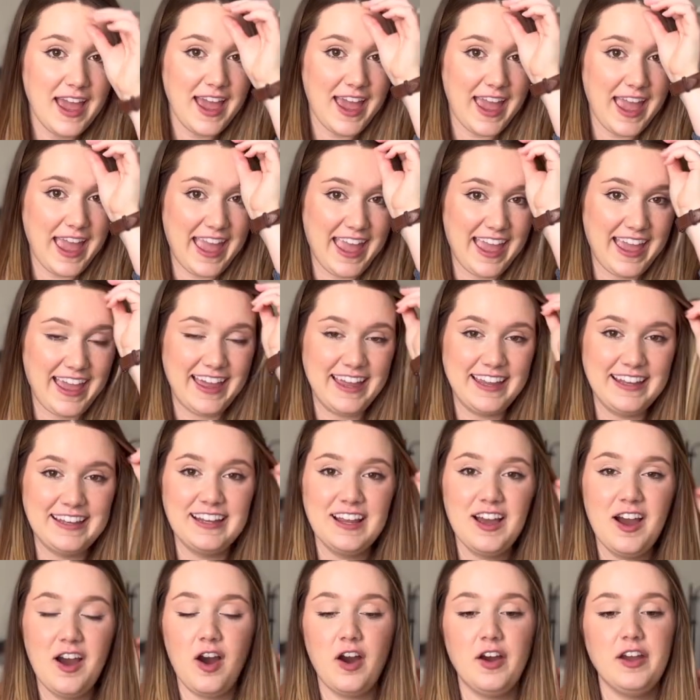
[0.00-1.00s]
and
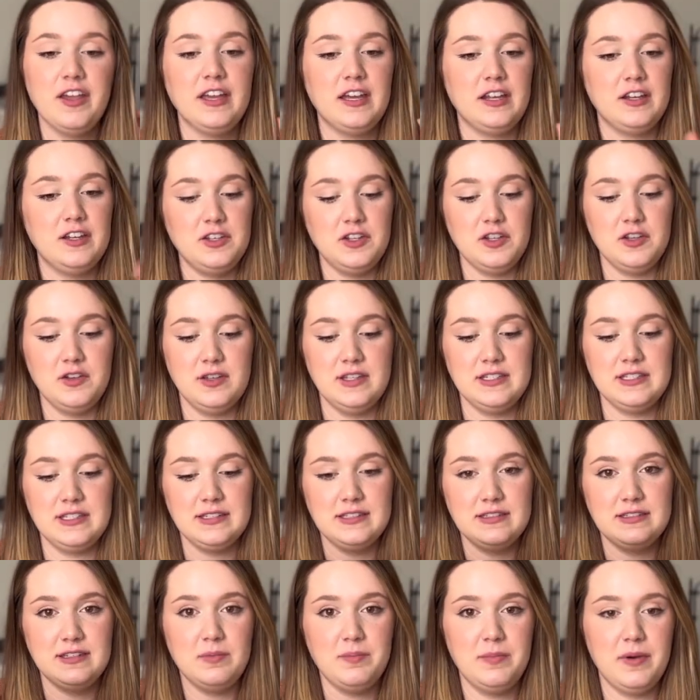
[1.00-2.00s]
all you got to do is
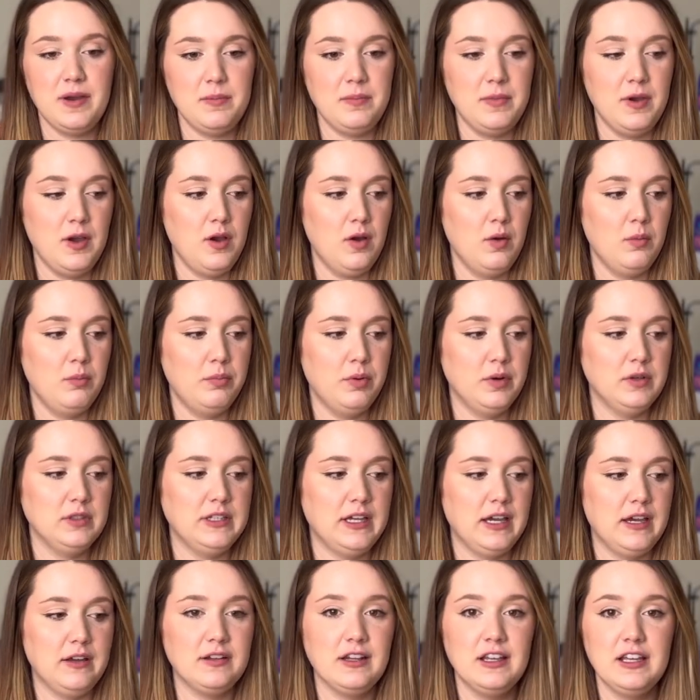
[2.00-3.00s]
zip up, pull
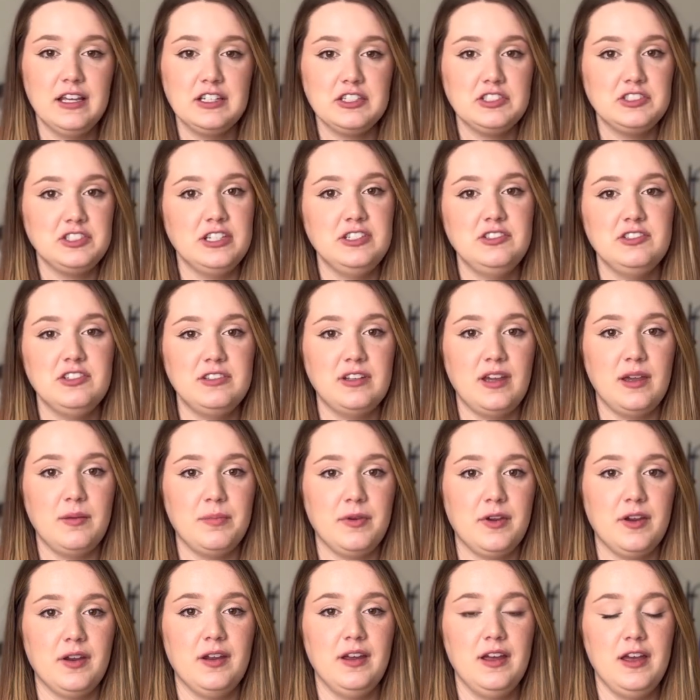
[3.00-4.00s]
down, change your
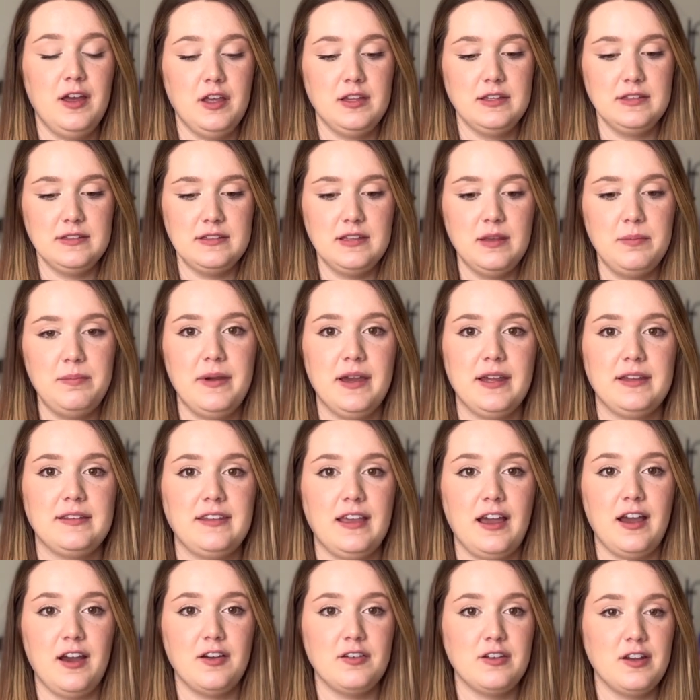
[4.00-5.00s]
diaper, zip back
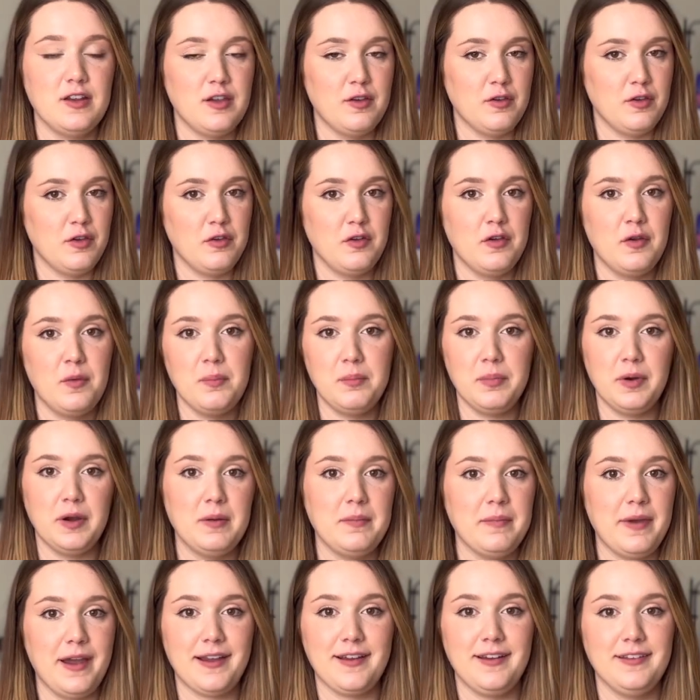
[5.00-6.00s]
down, and put them
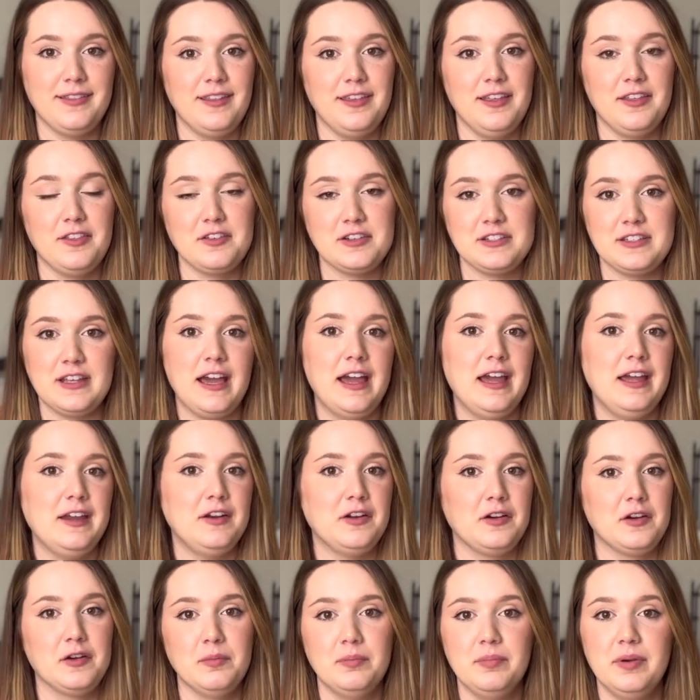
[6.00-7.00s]
back on the other side,
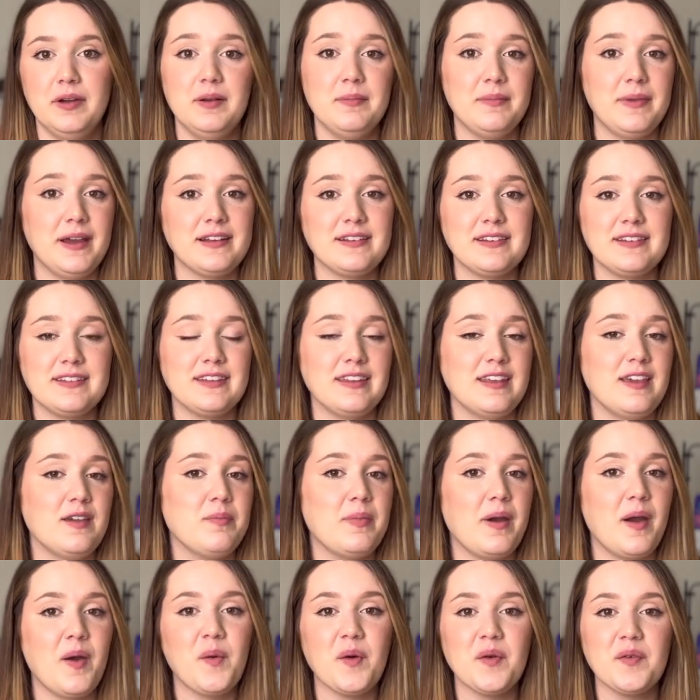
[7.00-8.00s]
or put them back to sleep,
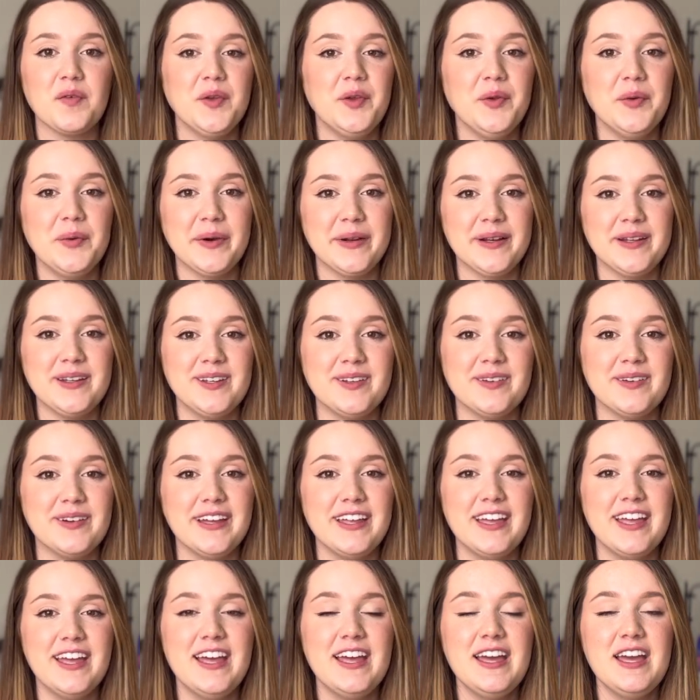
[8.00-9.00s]
however you want to do it.